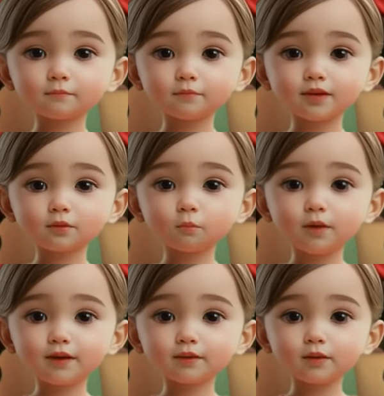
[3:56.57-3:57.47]
Big
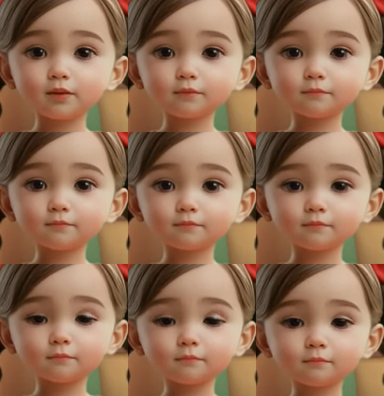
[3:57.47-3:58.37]
Grandma.
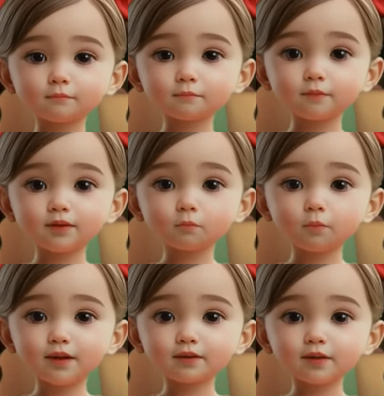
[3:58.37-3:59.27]
Big
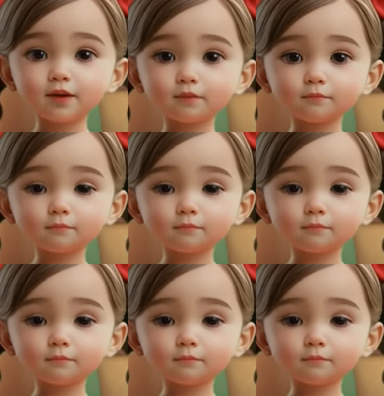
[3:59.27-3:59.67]
Grandma.